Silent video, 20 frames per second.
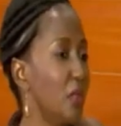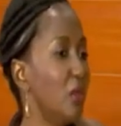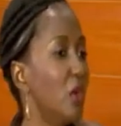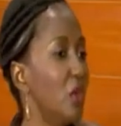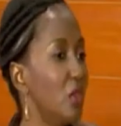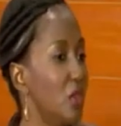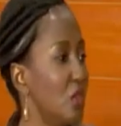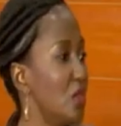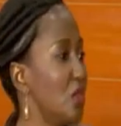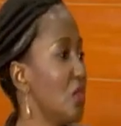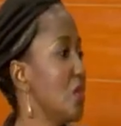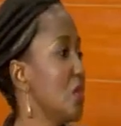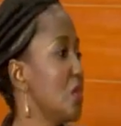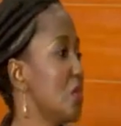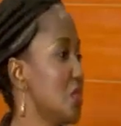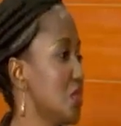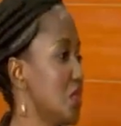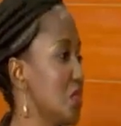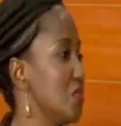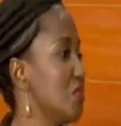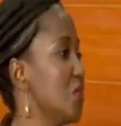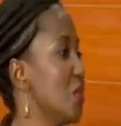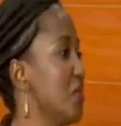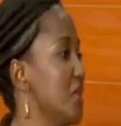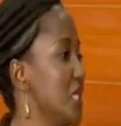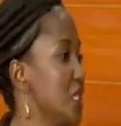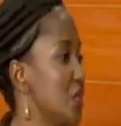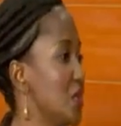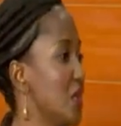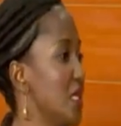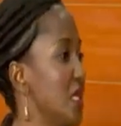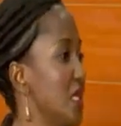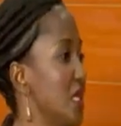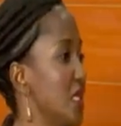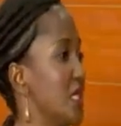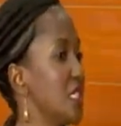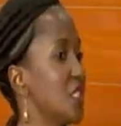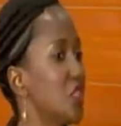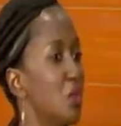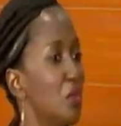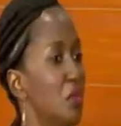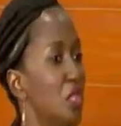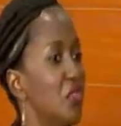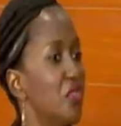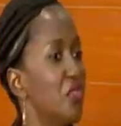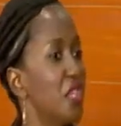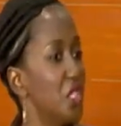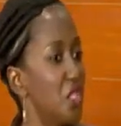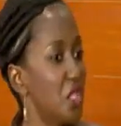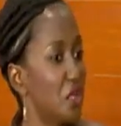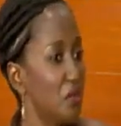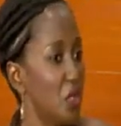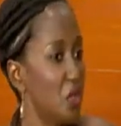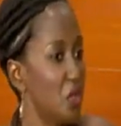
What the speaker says: on those moments when there's so much friction